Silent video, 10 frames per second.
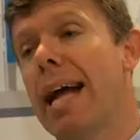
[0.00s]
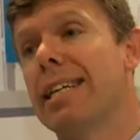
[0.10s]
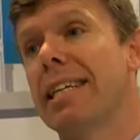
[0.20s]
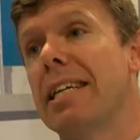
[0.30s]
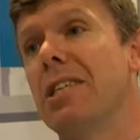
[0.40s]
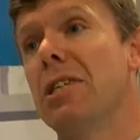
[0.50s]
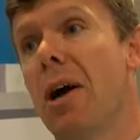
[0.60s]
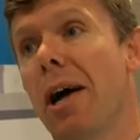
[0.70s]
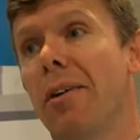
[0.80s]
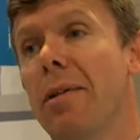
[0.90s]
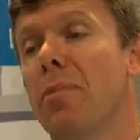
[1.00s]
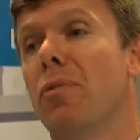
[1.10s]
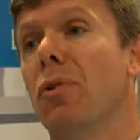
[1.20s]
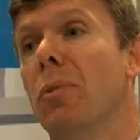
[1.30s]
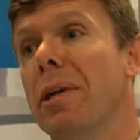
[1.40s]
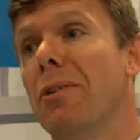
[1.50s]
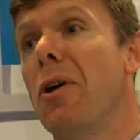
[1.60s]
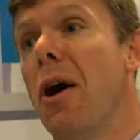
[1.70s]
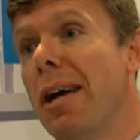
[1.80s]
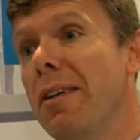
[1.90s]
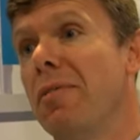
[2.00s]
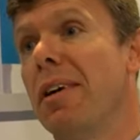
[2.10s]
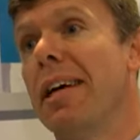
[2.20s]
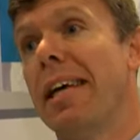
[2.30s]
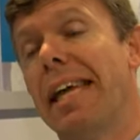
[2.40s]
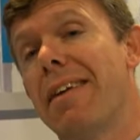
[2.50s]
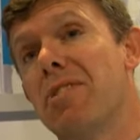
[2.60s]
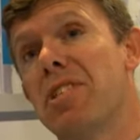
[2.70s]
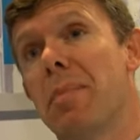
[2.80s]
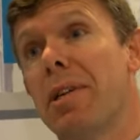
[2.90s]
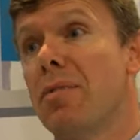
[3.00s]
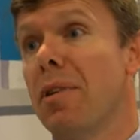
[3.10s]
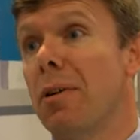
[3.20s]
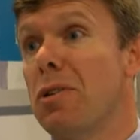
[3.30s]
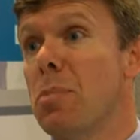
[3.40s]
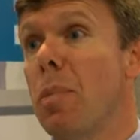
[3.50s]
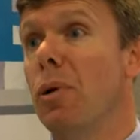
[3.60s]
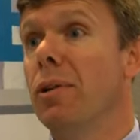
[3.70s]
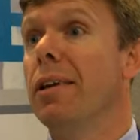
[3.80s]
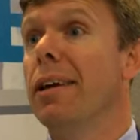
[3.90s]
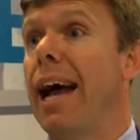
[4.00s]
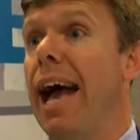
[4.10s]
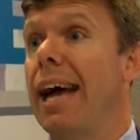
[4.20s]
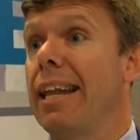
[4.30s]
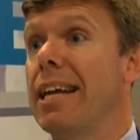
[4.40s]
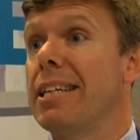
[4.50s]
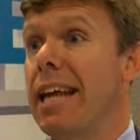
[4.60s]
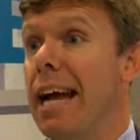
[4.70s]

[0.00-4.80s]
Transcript: actually in the diary before we arrive. Gives us something to focus upon and actually